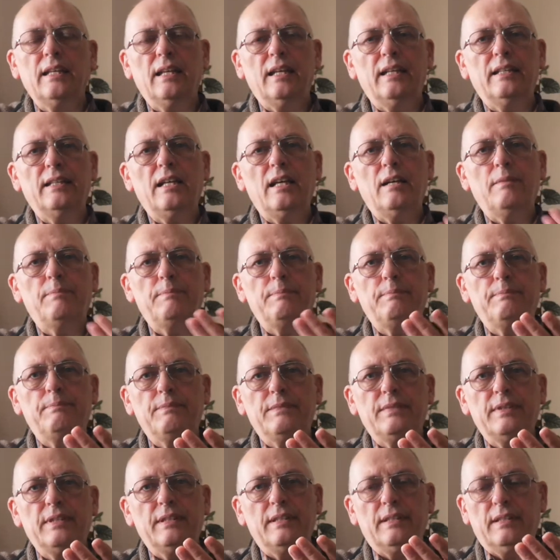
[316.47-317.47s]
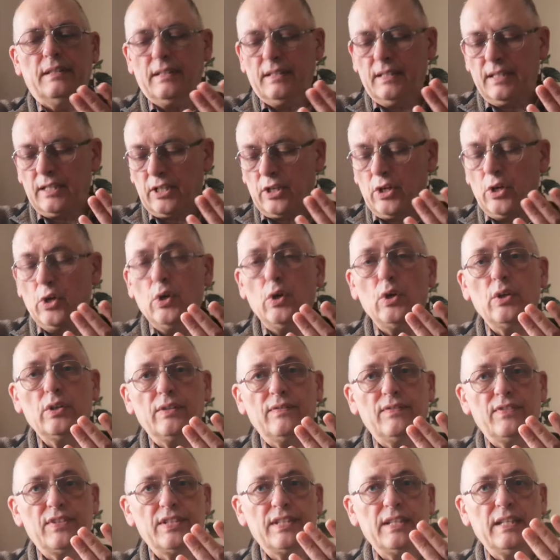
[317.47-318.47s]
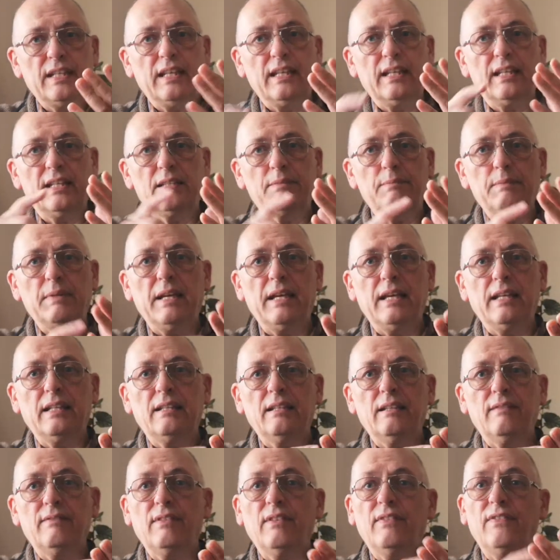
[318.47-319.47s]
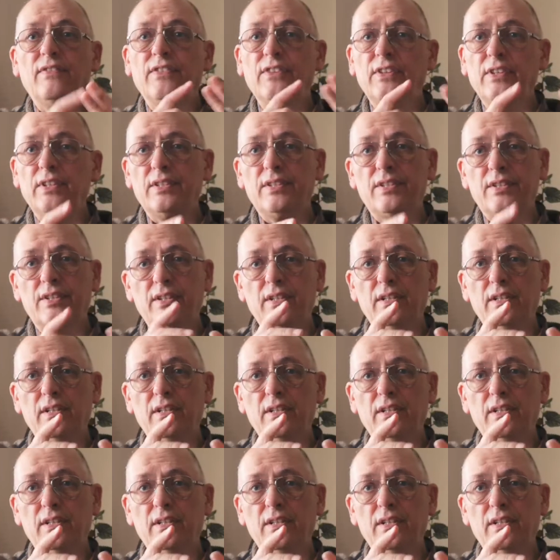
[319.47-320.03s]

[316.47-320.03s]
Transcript: And the chord of C is made of the first,